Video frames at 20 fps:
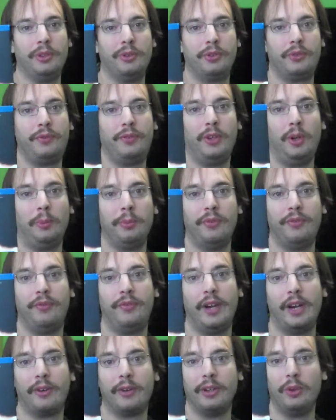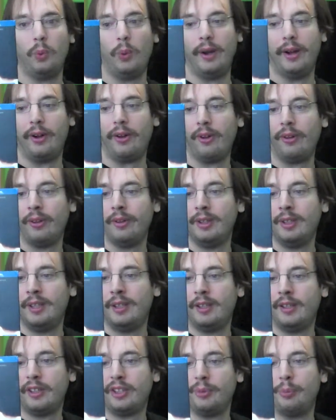It was filmed very well.
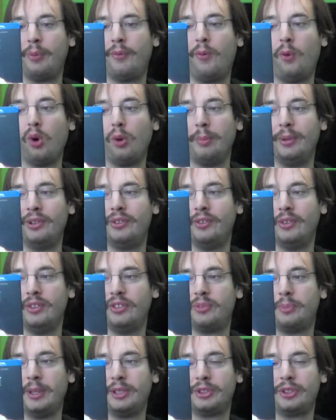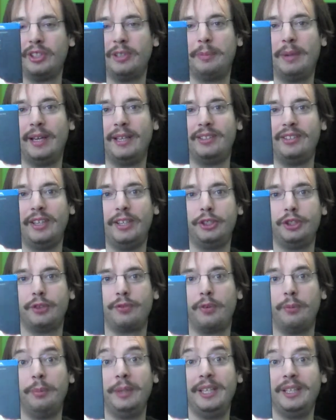The performances, especially by Tasia
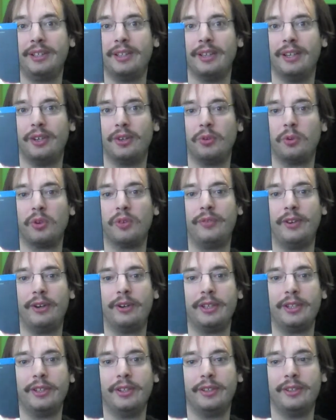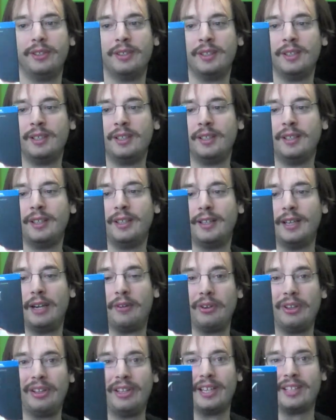Farmiga, were very good. I
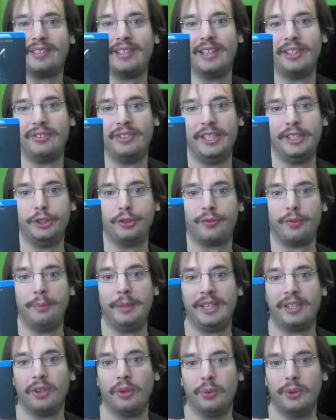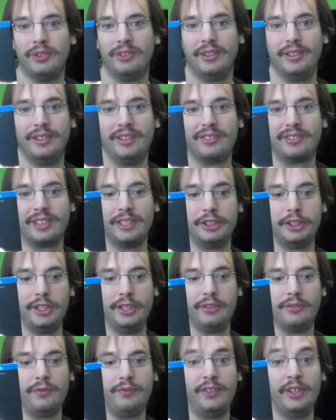really liked how Tasia Farmiga was in this because
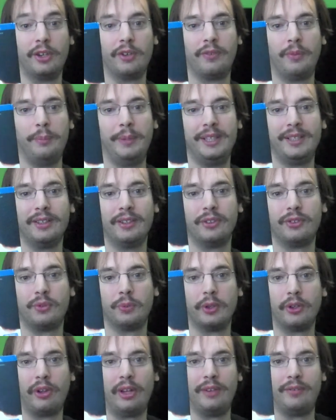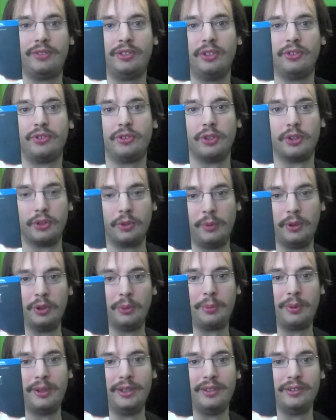she's Vera Farmiga's real life sister, the one who
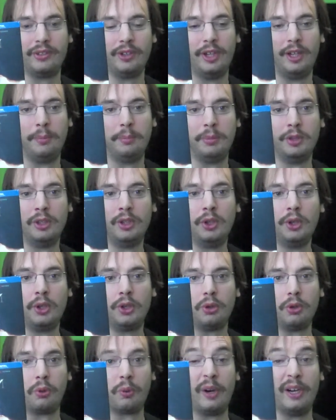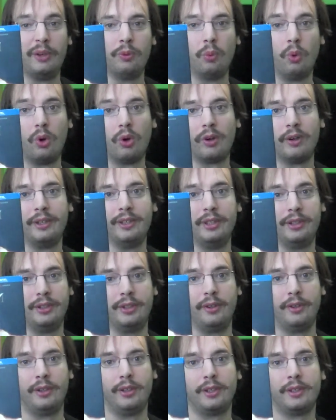plays Lorraine Warren in
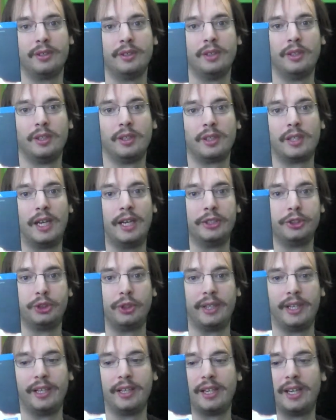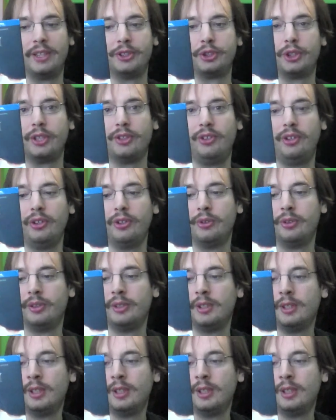The Conjuring and Conjuring 2.